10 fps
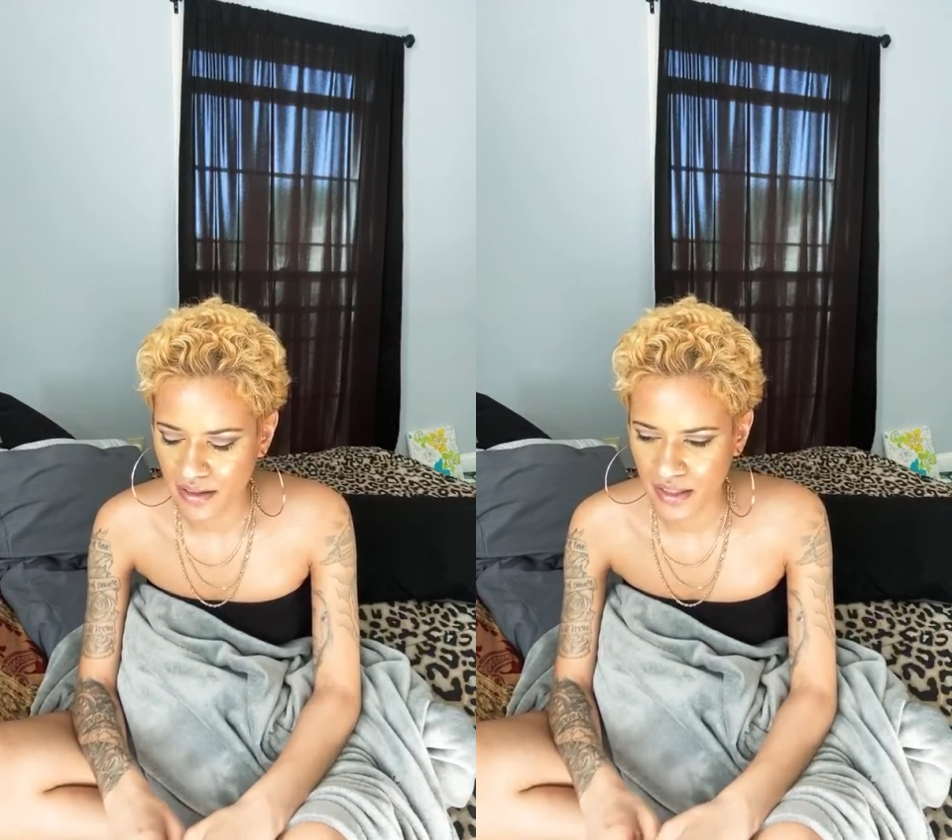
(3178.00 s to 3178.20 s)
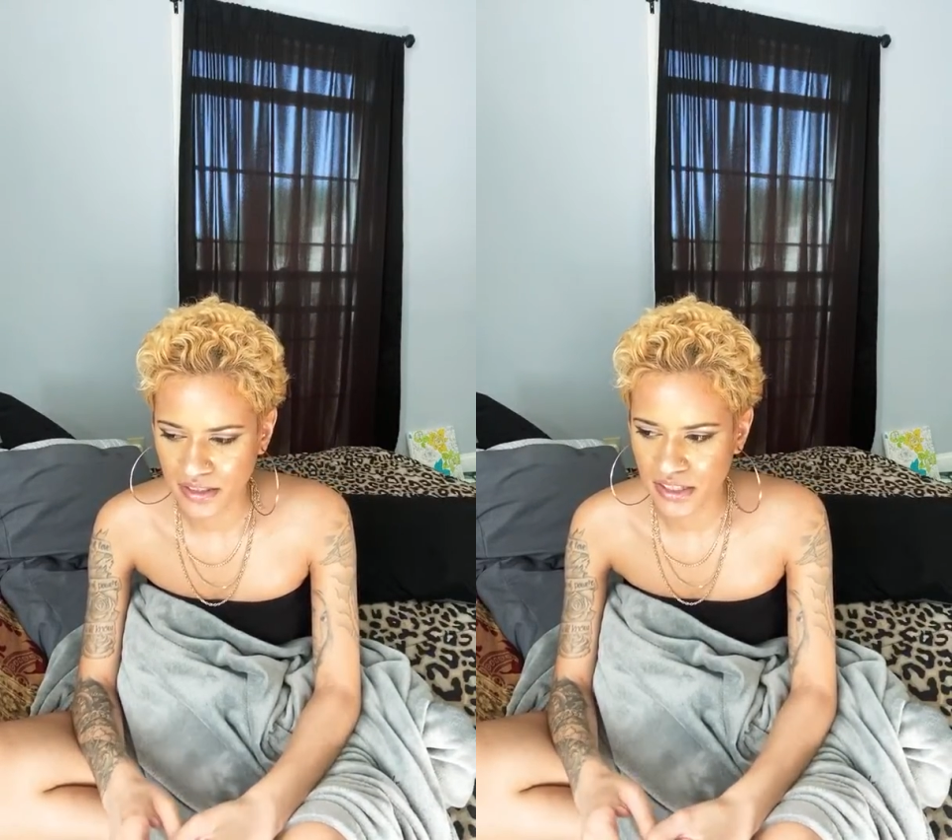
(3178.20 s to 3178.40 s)

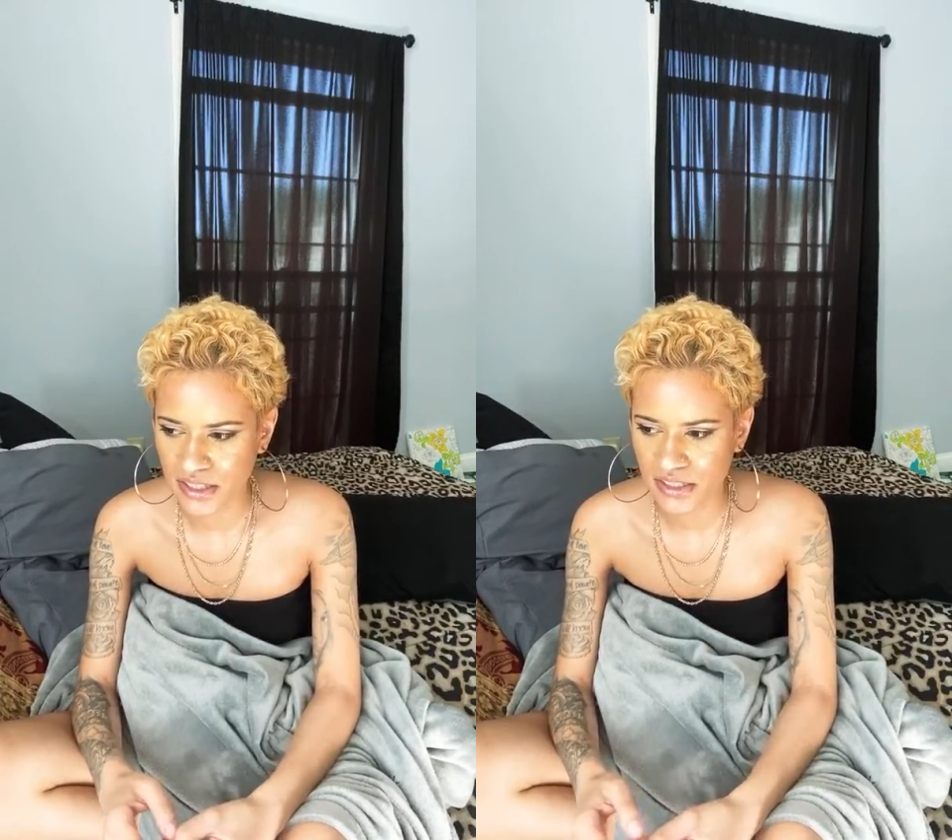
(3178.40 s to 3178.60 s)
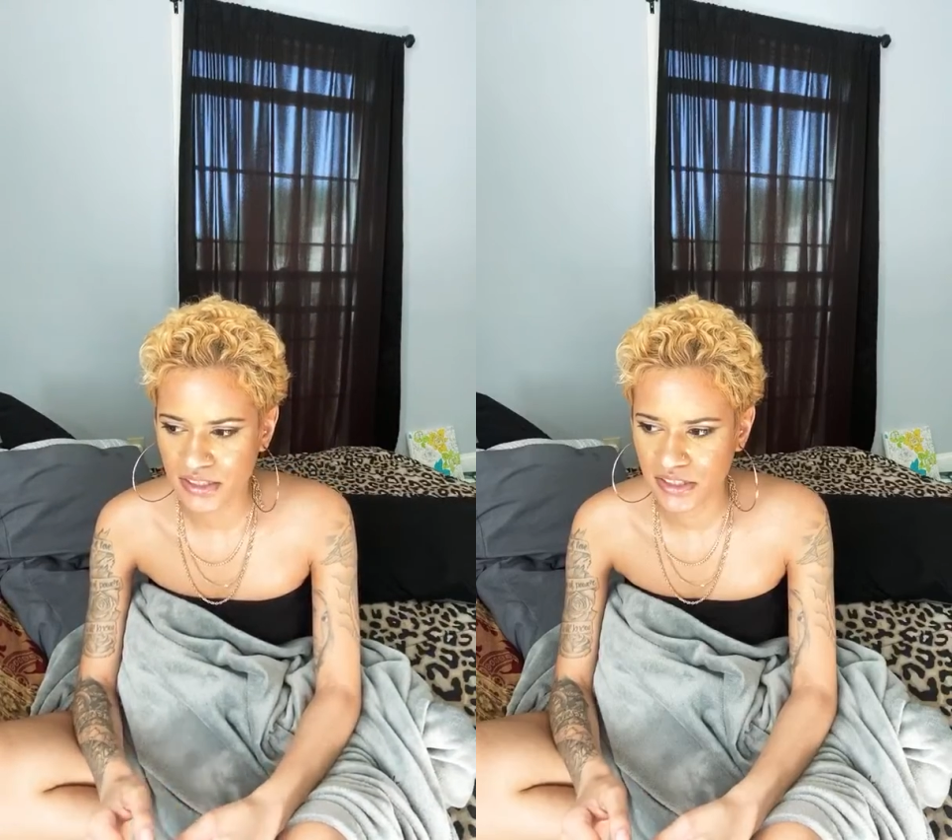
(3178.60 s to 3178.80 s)

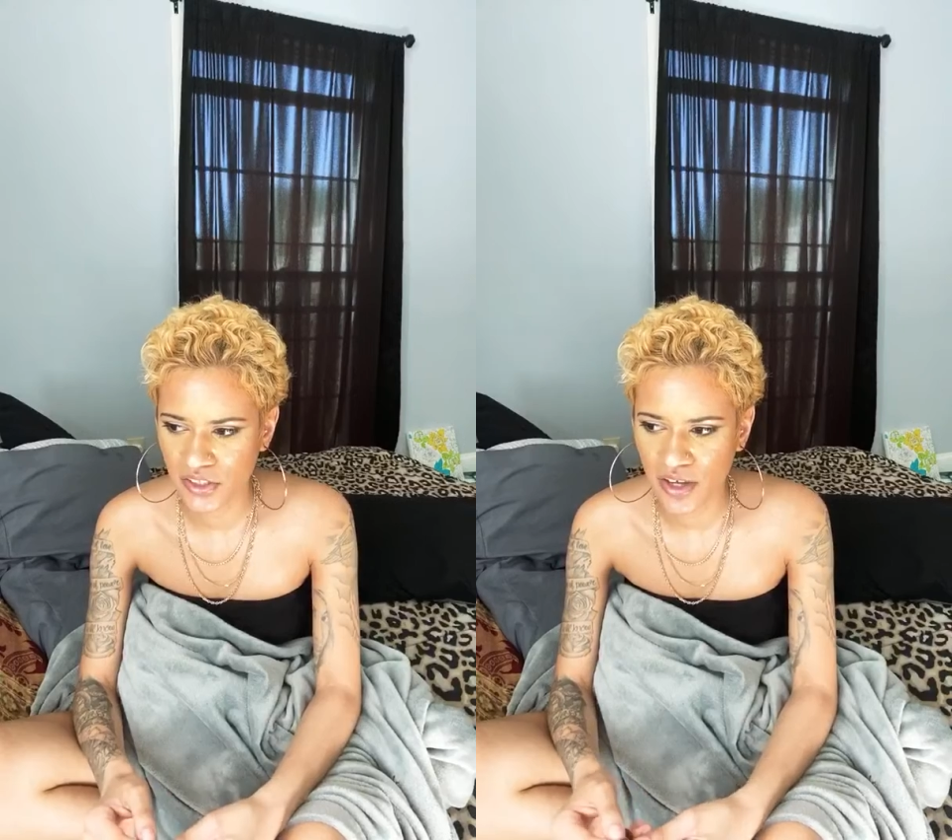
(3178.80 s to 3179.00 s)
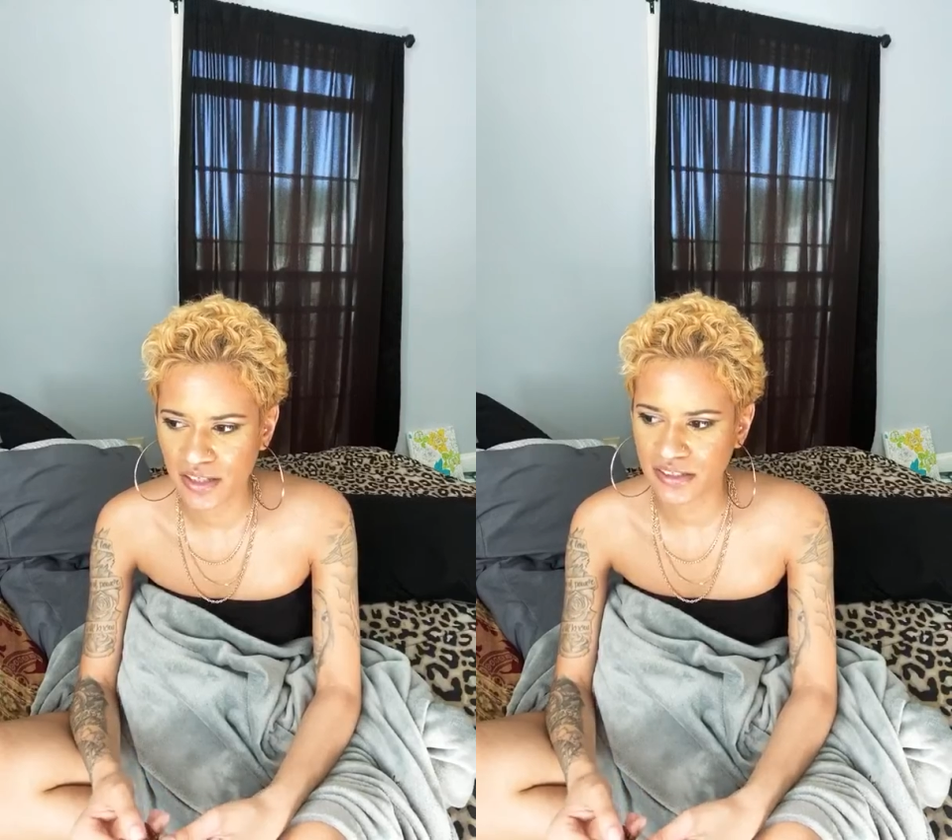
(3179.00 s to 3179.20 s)
you
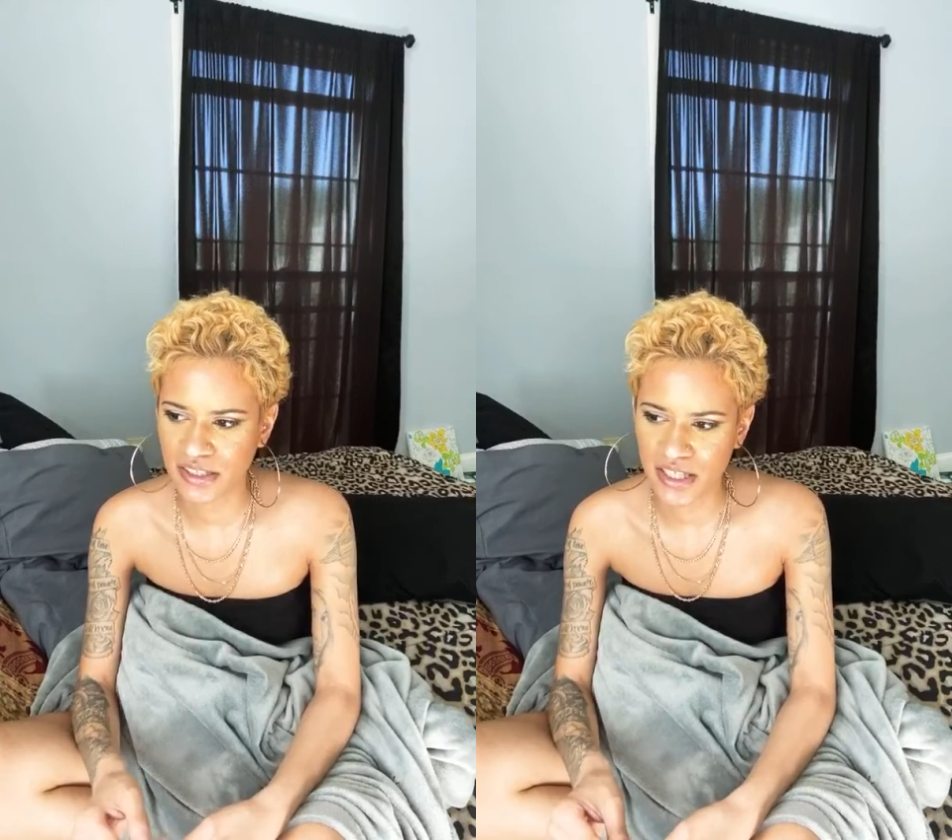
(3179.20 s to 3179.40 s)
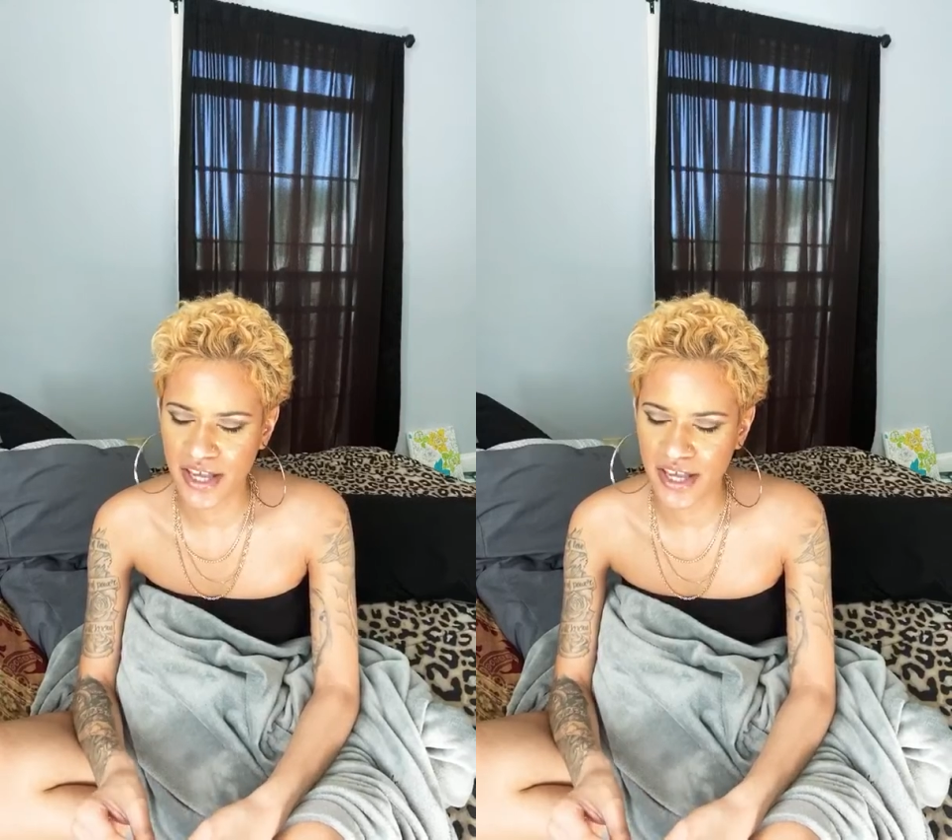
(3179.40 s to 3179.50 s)
gotta see